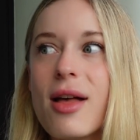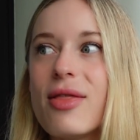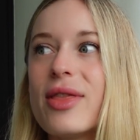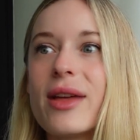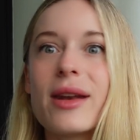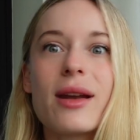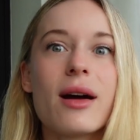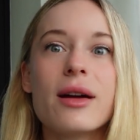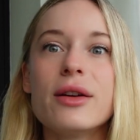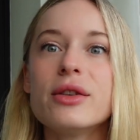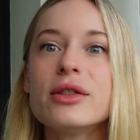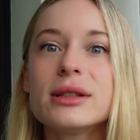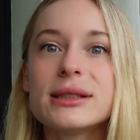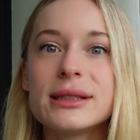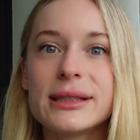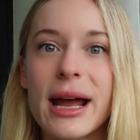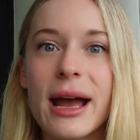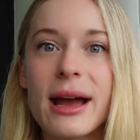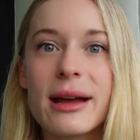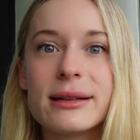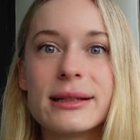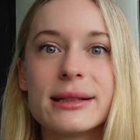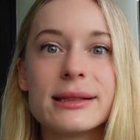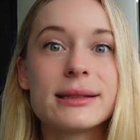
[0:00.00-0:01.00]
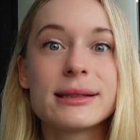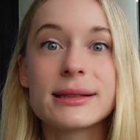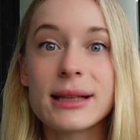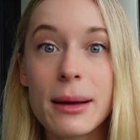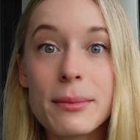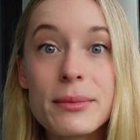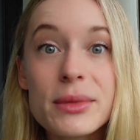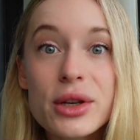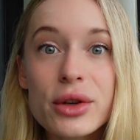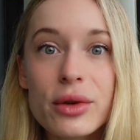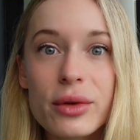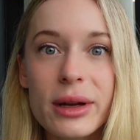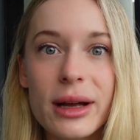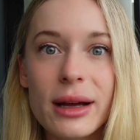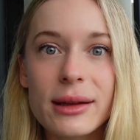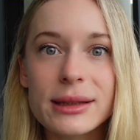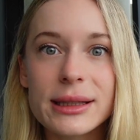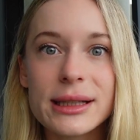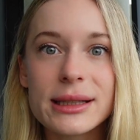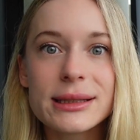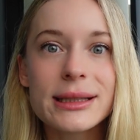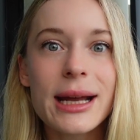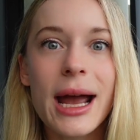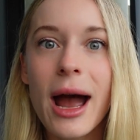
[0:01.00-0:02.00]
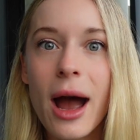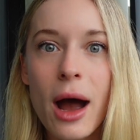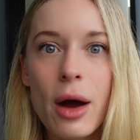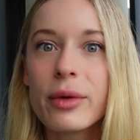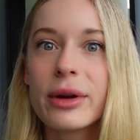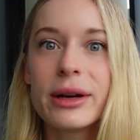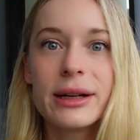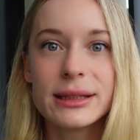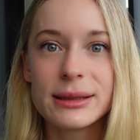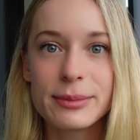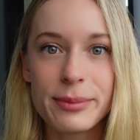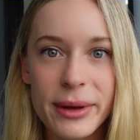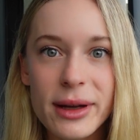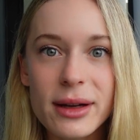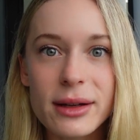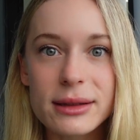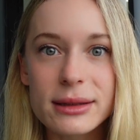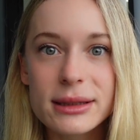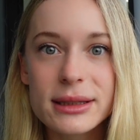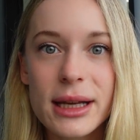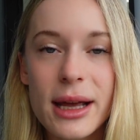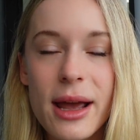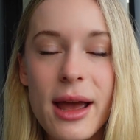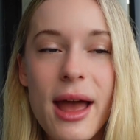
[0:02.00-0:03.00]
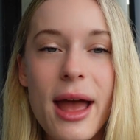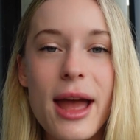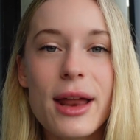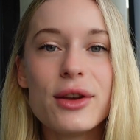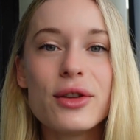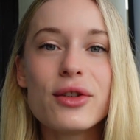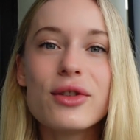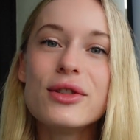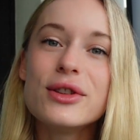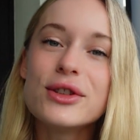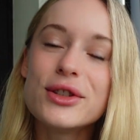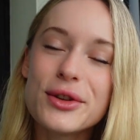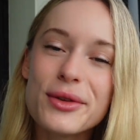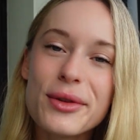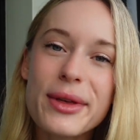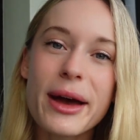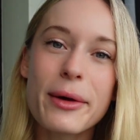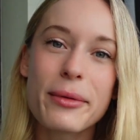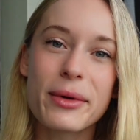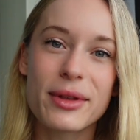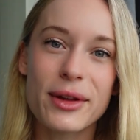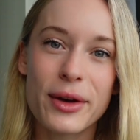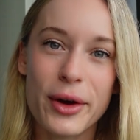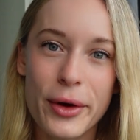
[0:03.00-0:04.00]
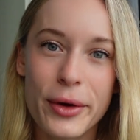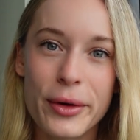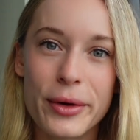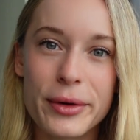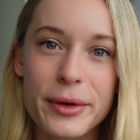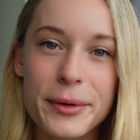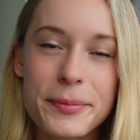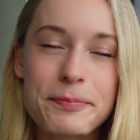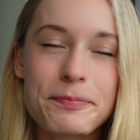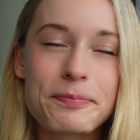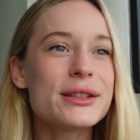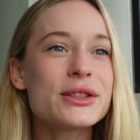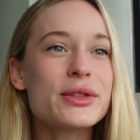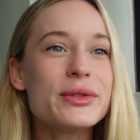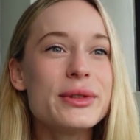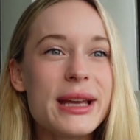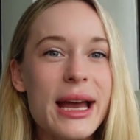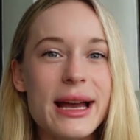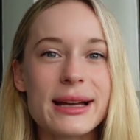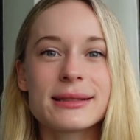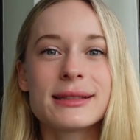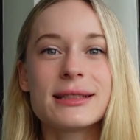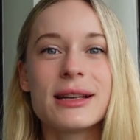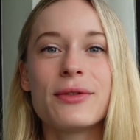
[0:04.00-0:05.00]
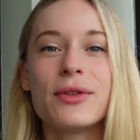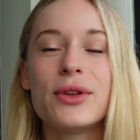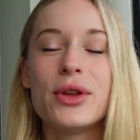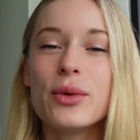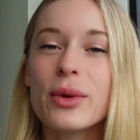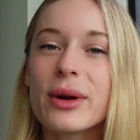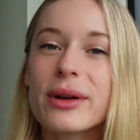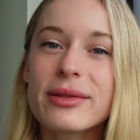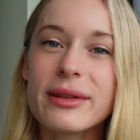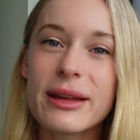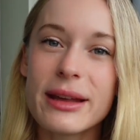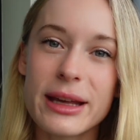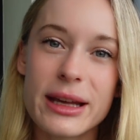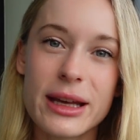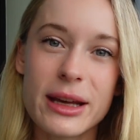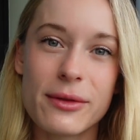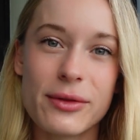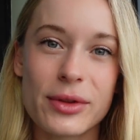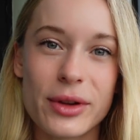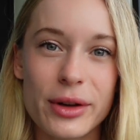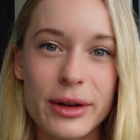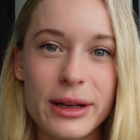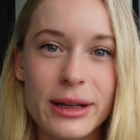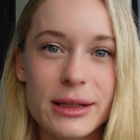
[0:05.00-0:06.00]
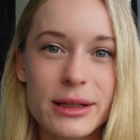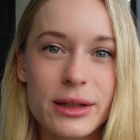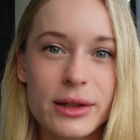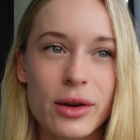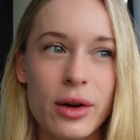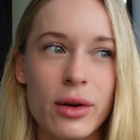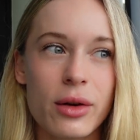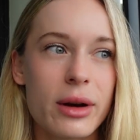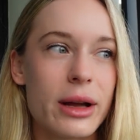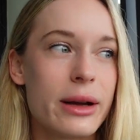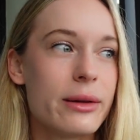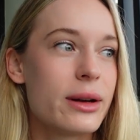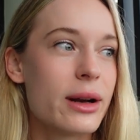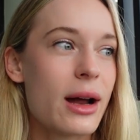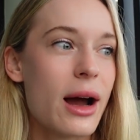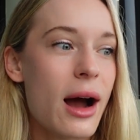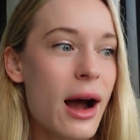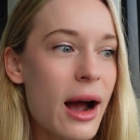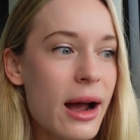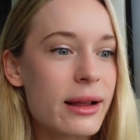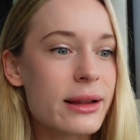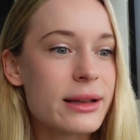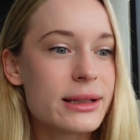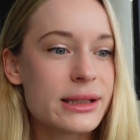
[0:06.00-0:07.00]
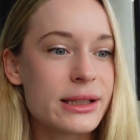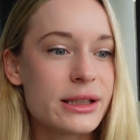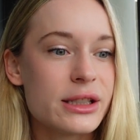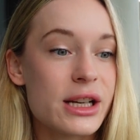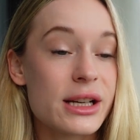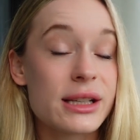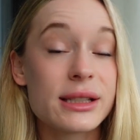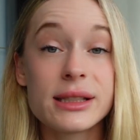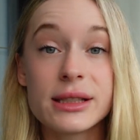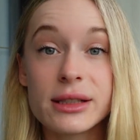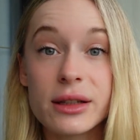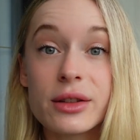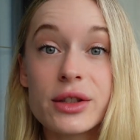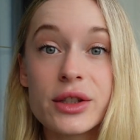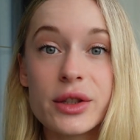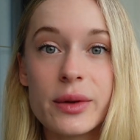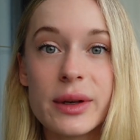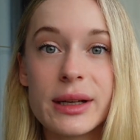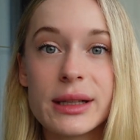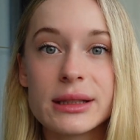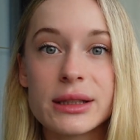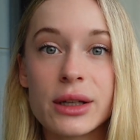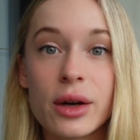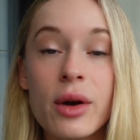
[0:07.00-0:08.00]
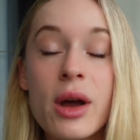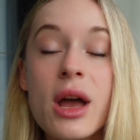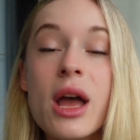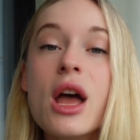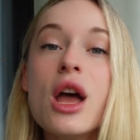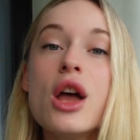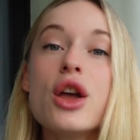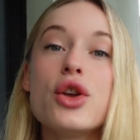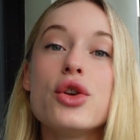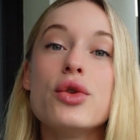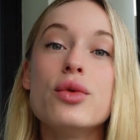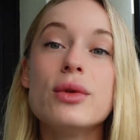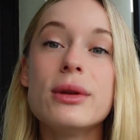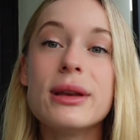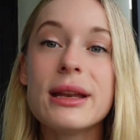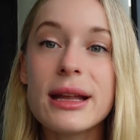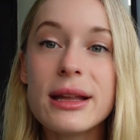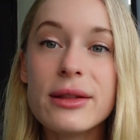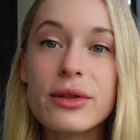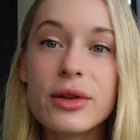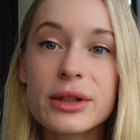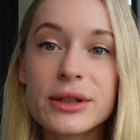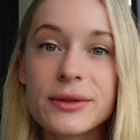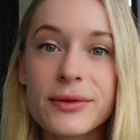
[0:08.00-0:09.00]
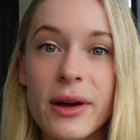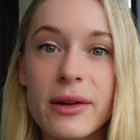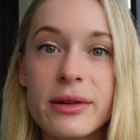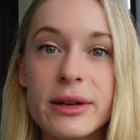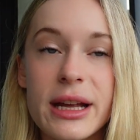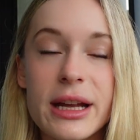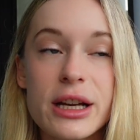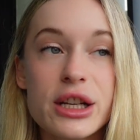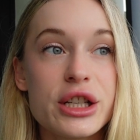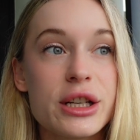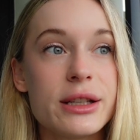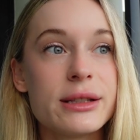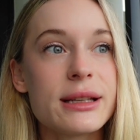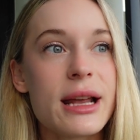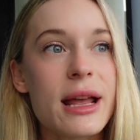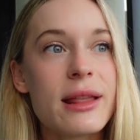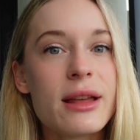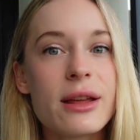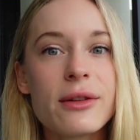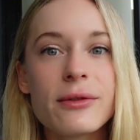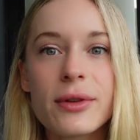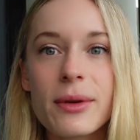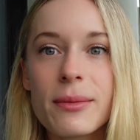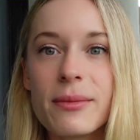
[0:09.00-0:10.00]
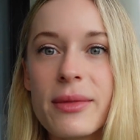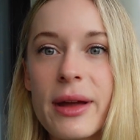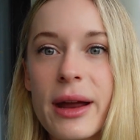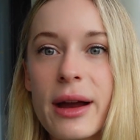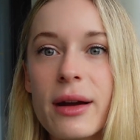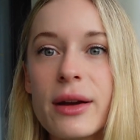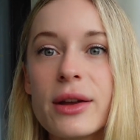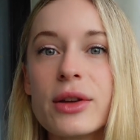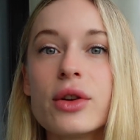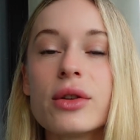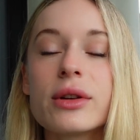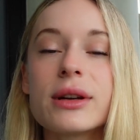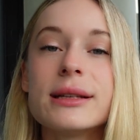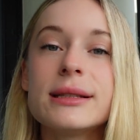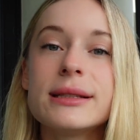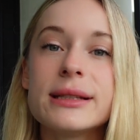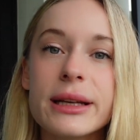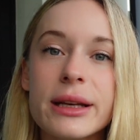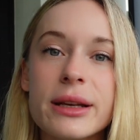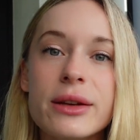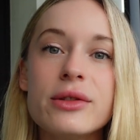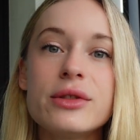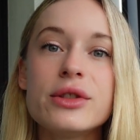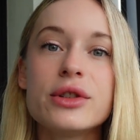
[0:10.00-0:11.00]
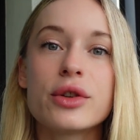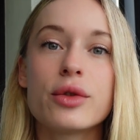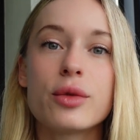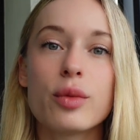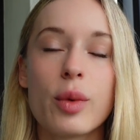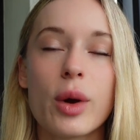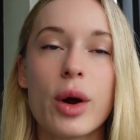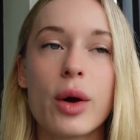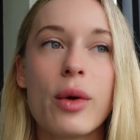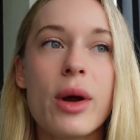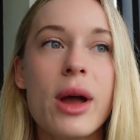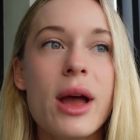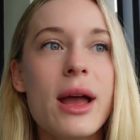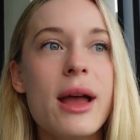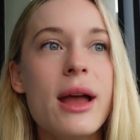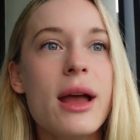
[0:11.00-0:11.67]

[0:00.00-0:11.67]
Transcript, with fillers: than understand, to some degree at least, how it is built. And you can do that with code. So yes, if you are thinking of learning to code, I would highly suggest still doing so. You need those foundations, and then from there you'll continue to grow.